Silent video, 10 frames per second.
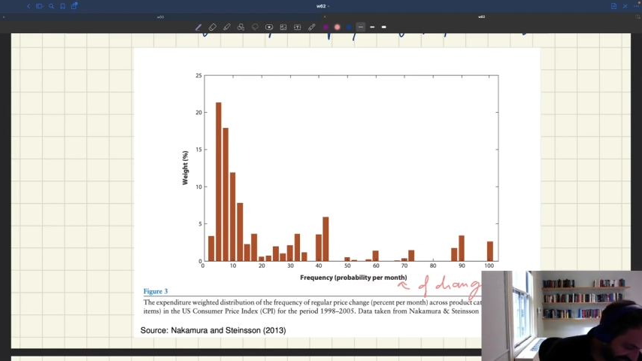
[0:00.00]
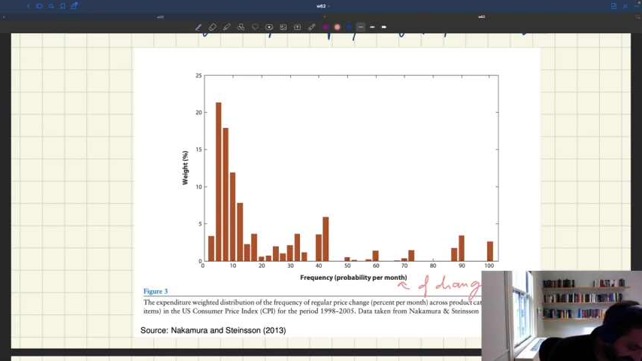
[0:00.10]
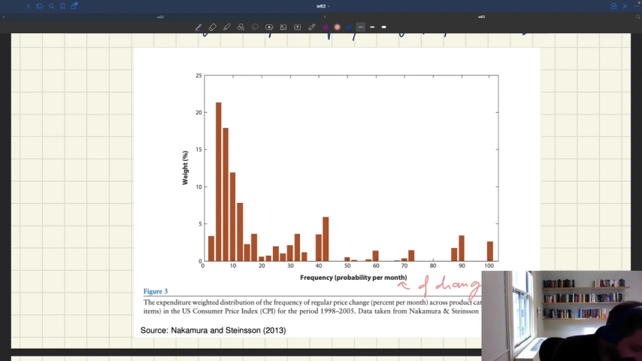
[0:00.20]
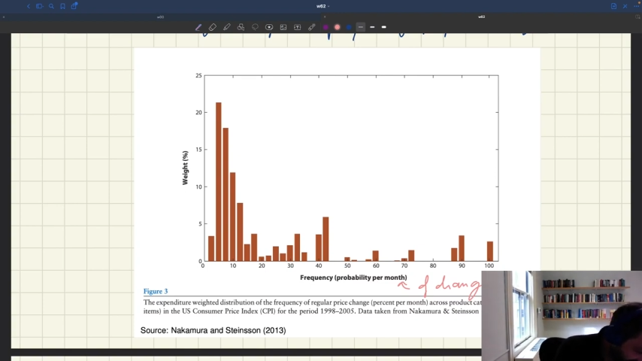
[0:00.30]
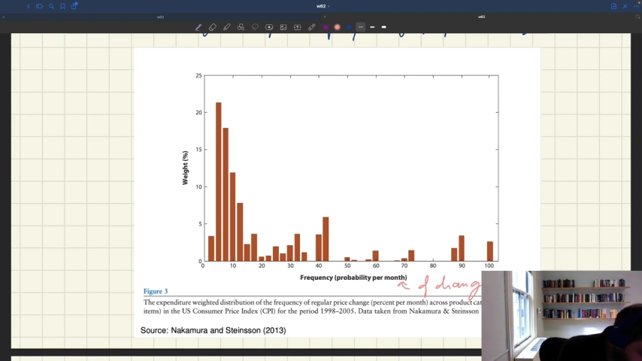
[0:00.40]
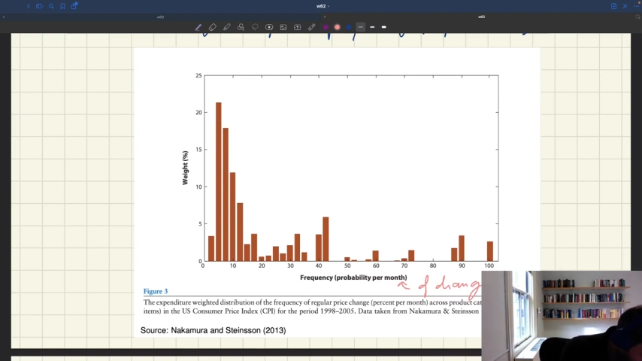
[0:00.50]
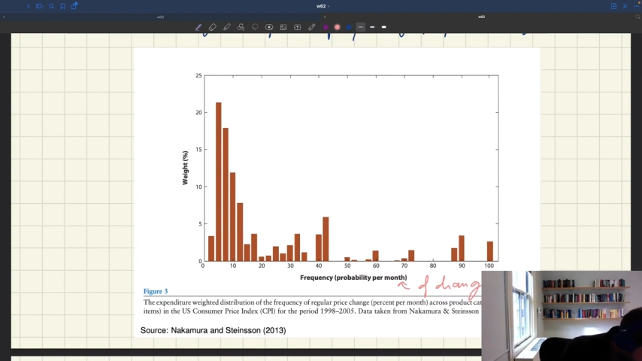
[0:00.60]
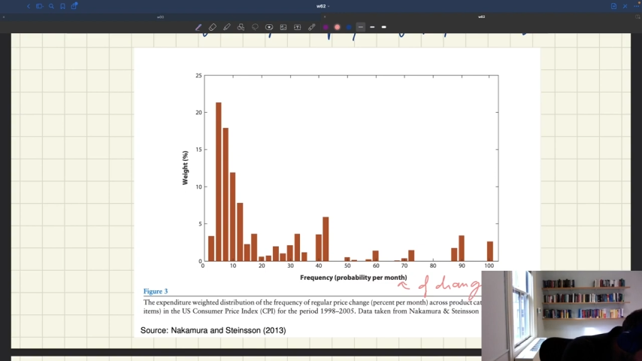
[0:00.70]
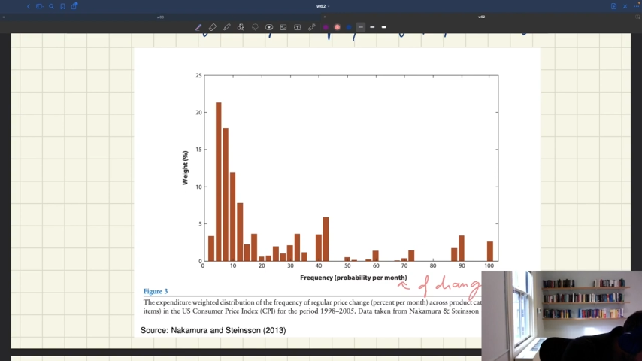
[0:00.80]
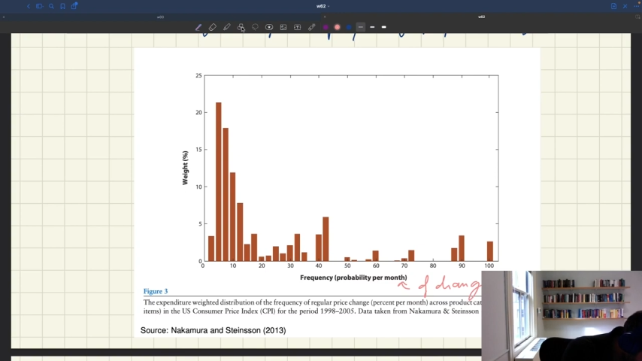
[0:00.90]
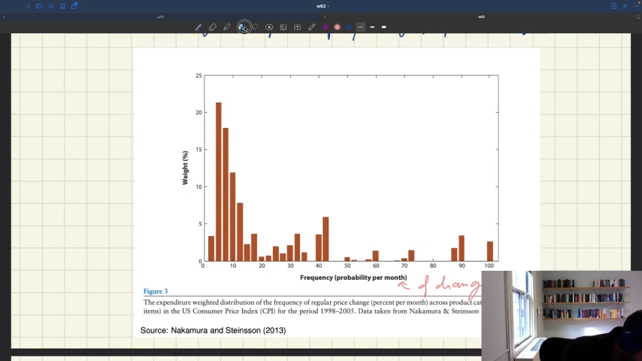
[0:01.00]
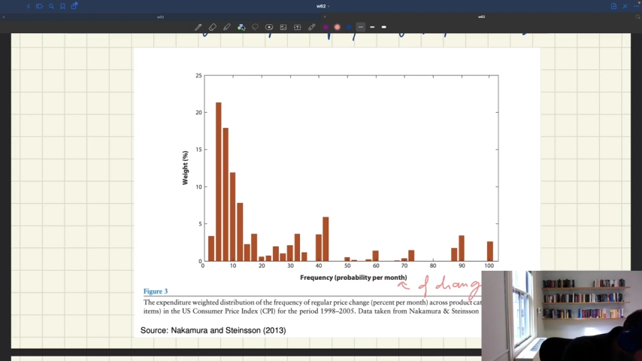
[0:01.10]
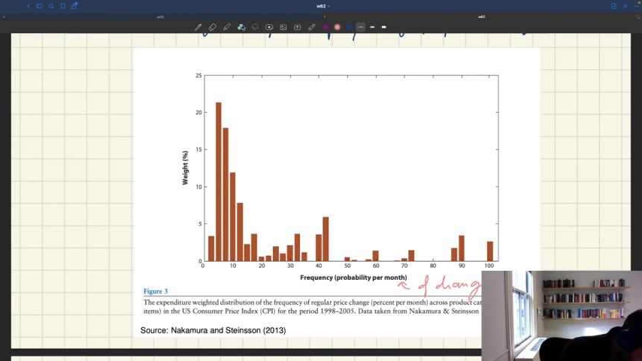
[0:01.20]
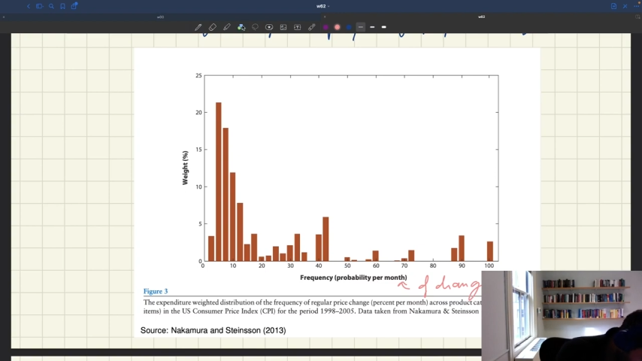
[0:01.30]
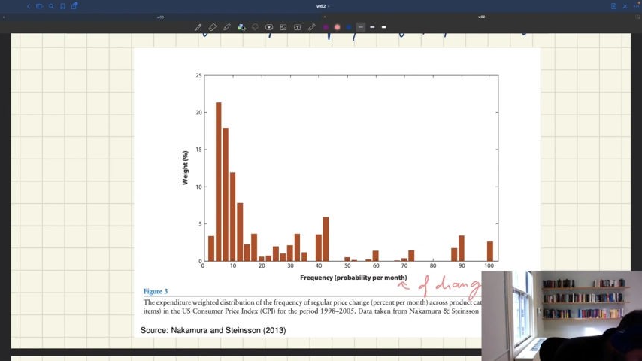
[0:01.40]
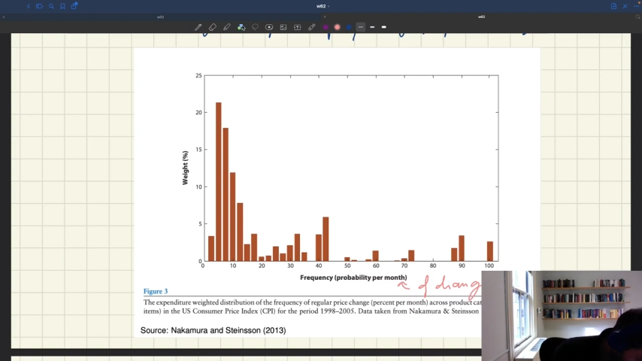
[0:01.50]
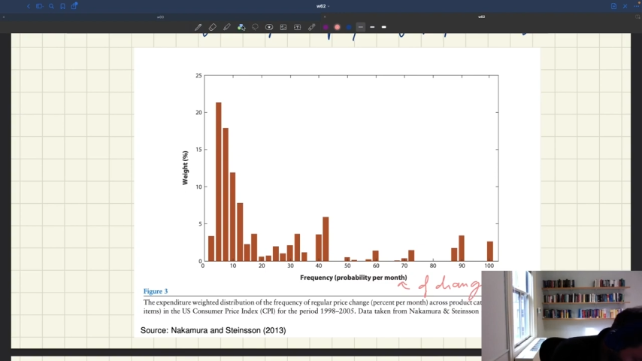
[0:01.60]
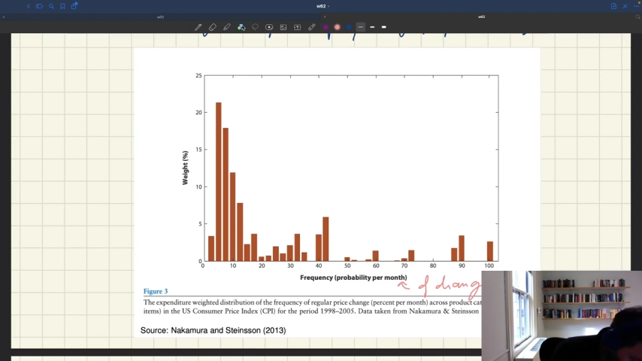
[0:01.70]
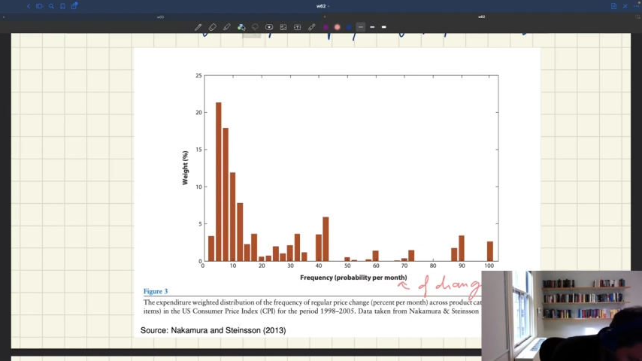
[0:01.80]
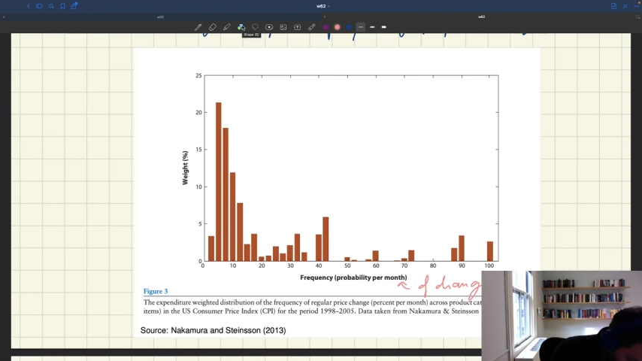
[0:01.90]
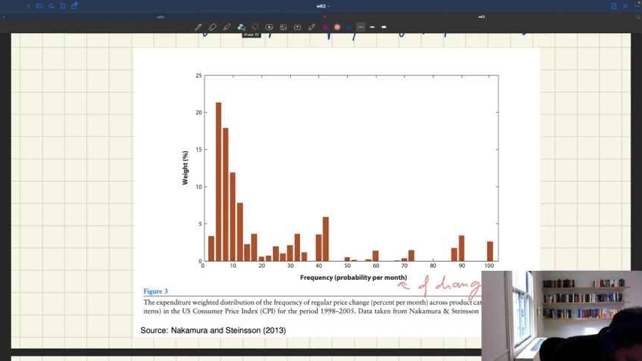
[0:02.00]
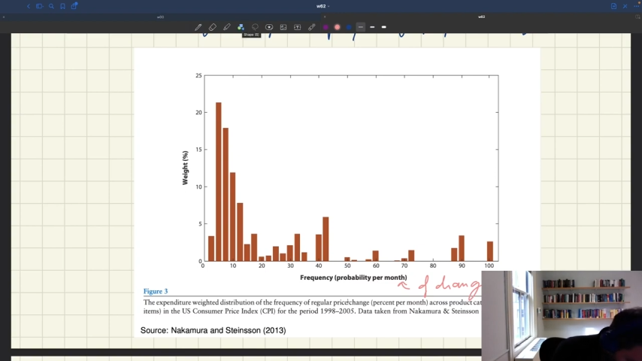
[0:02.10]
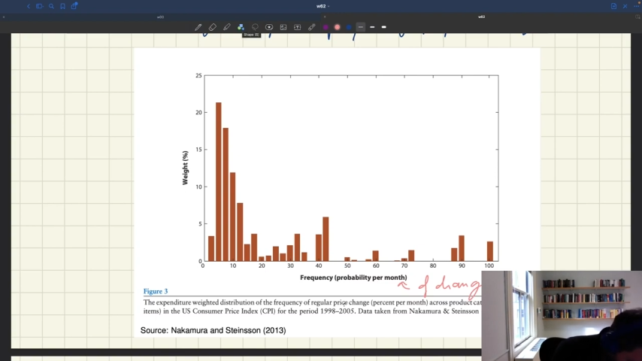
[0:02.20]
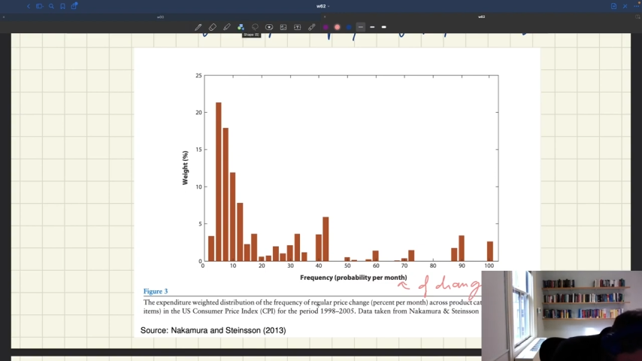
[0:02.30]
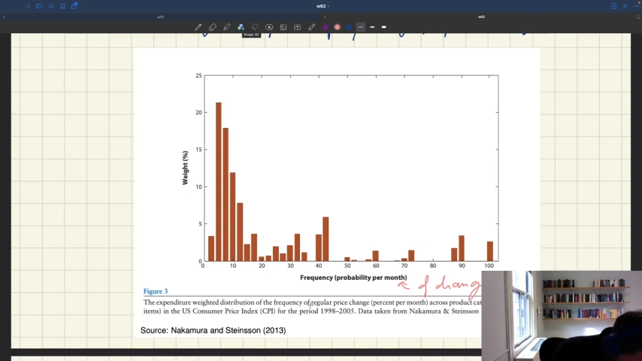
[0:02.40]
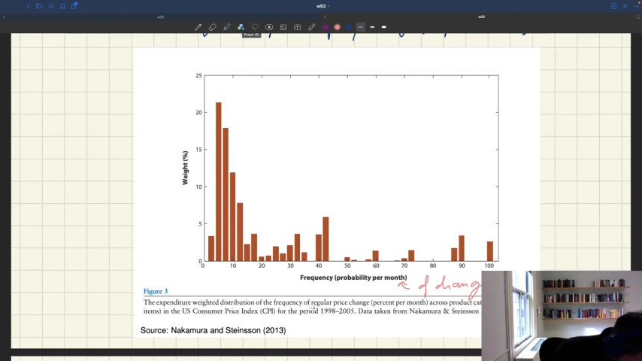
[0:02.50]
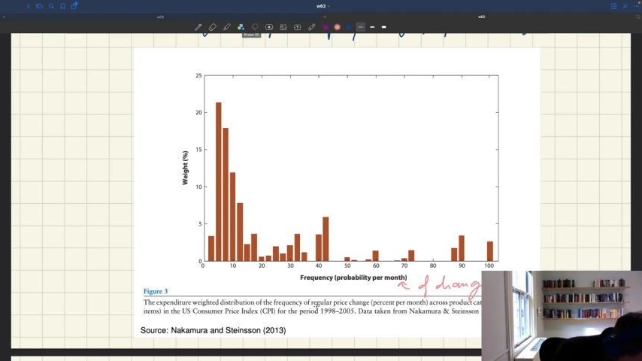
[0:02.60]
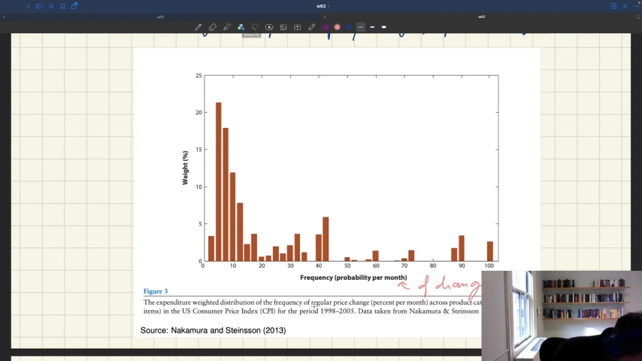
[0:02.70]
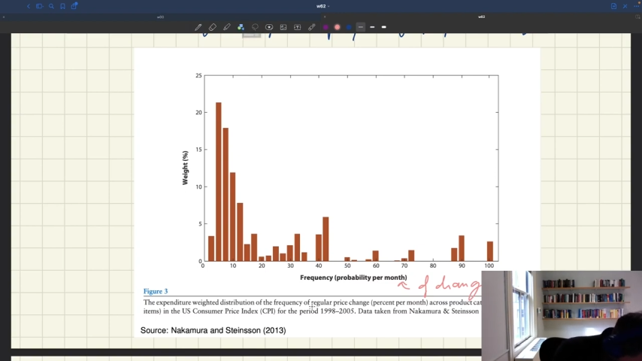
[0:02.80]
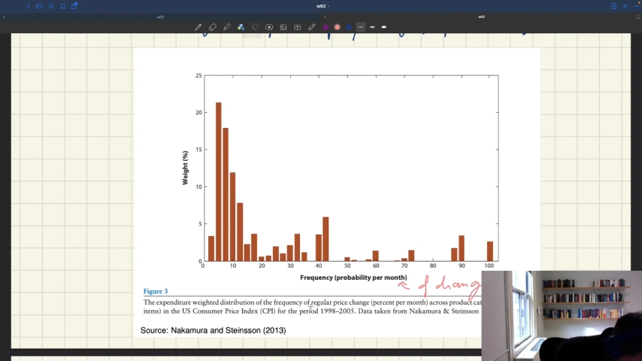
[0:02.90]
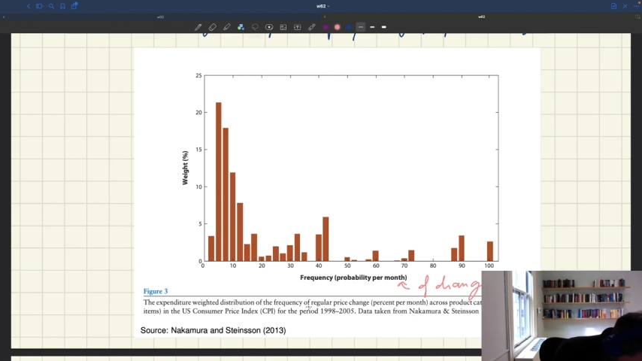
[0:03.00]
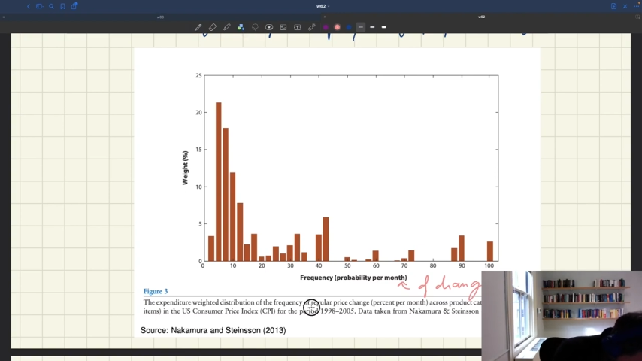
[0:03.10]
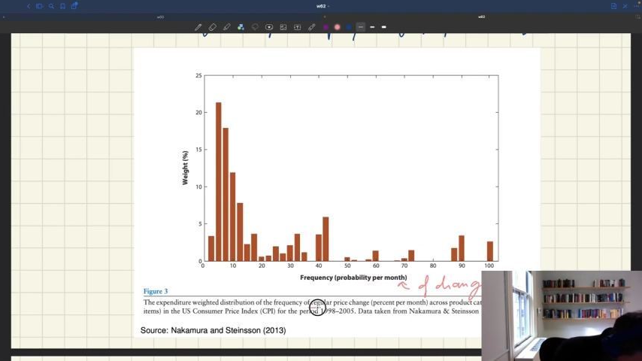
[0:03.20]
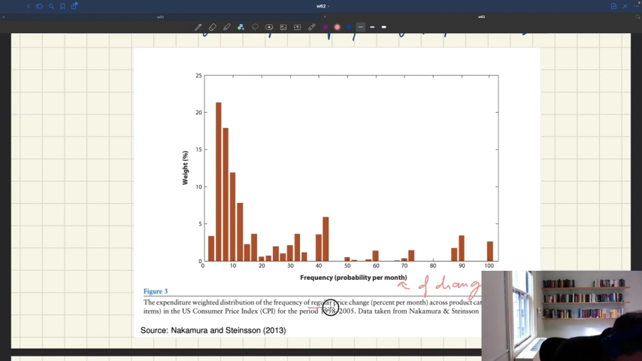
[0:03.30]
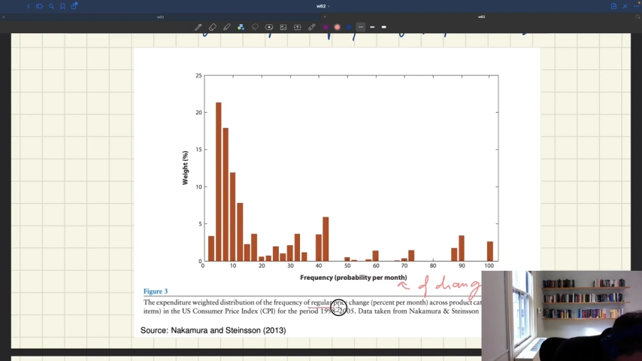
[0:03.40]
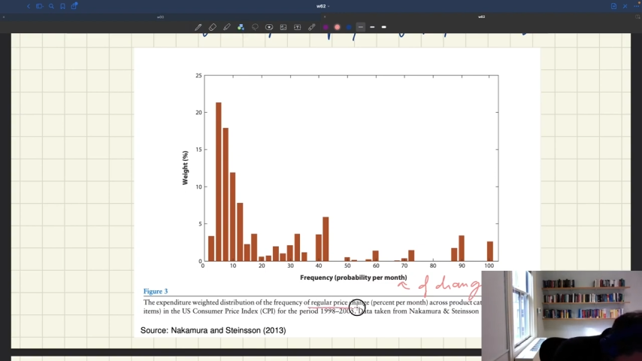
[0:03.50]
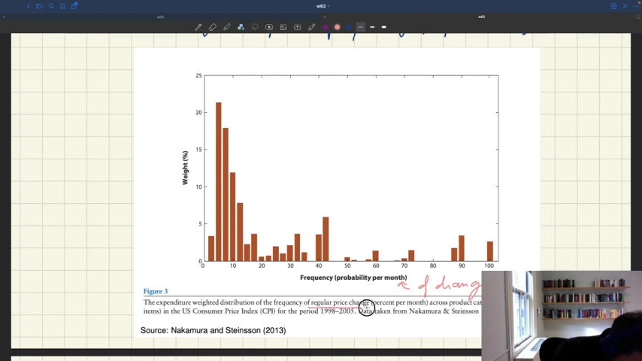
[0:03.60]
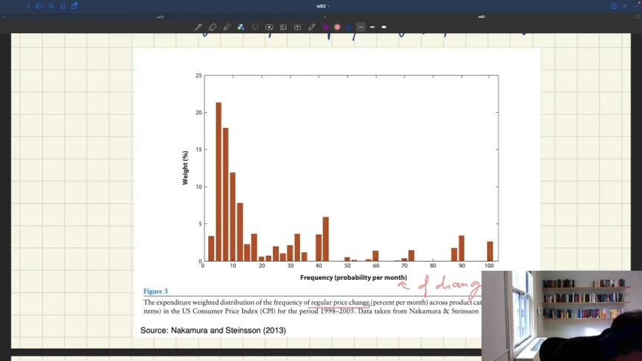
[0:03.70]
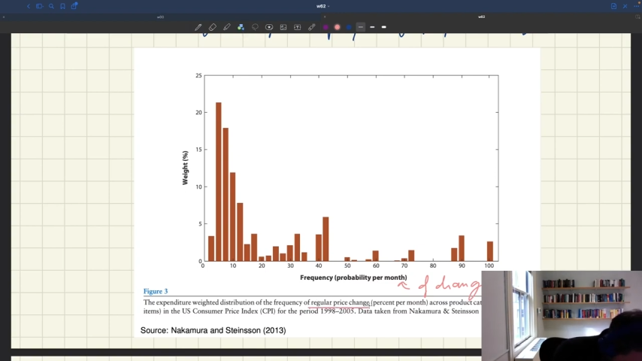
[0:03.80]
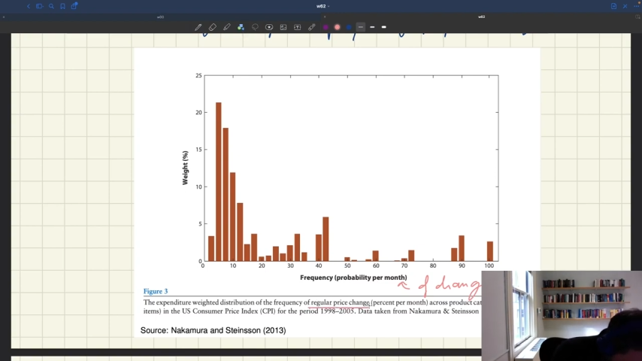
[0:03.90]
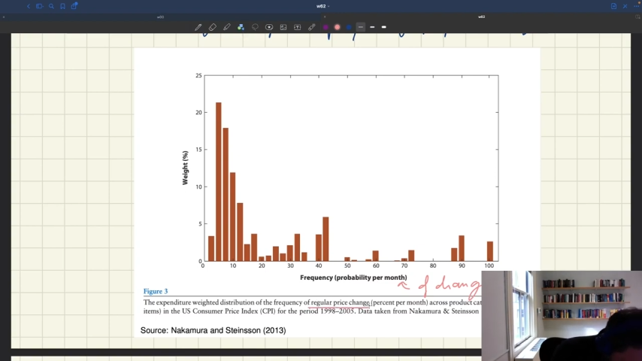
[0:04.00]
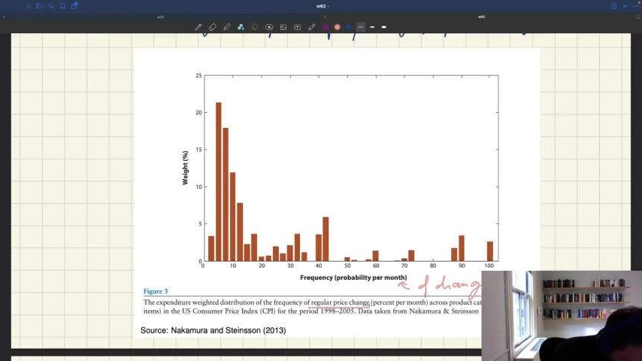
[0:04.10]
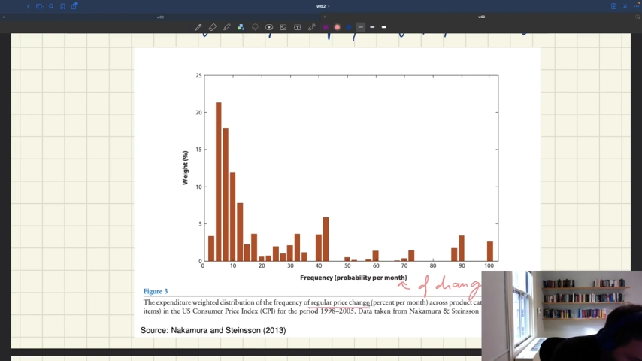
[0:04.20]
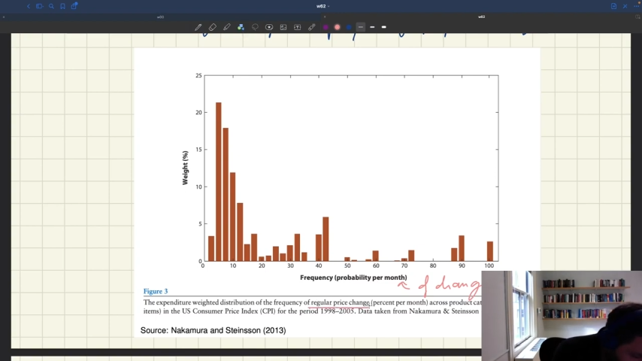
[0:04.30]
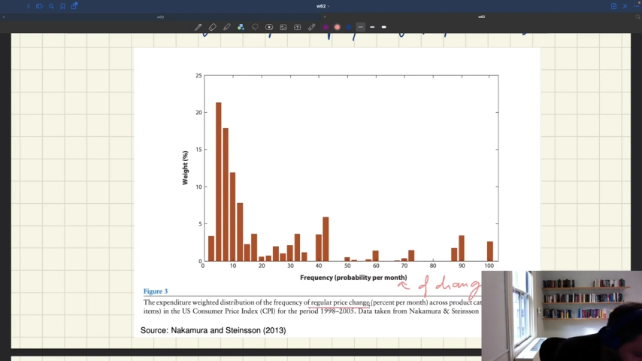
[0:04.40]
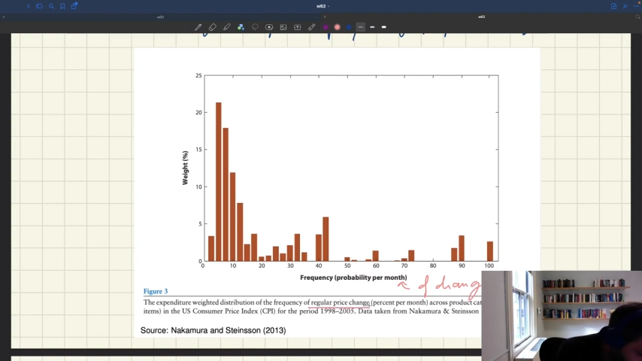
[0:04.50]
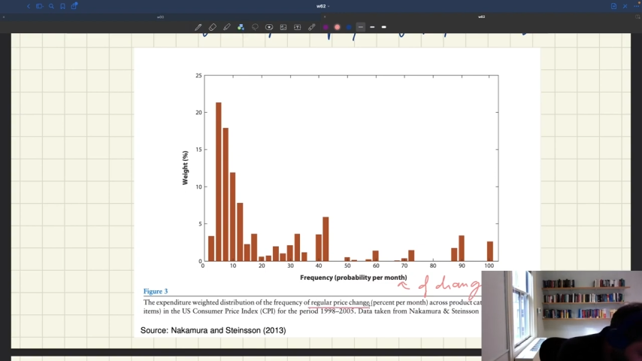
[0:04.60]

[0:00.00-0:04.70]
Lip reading: Nobody's mouth can be seen.